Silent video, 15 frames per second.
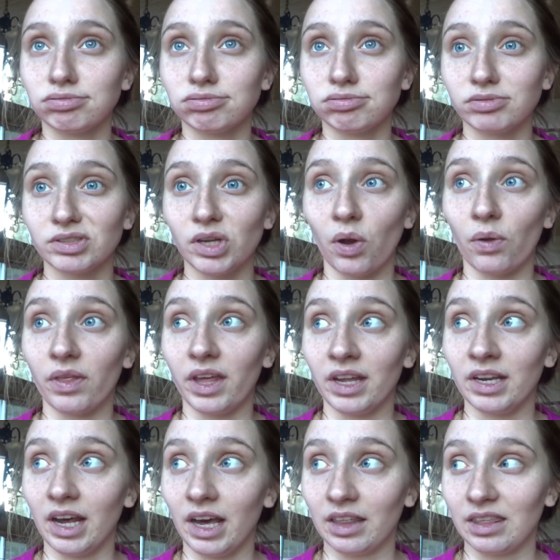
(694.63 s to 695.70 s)
So
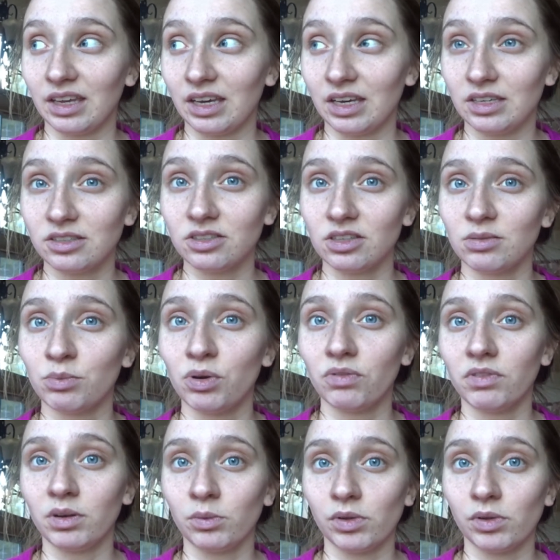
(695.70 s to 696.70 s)
then I think he's gonna move in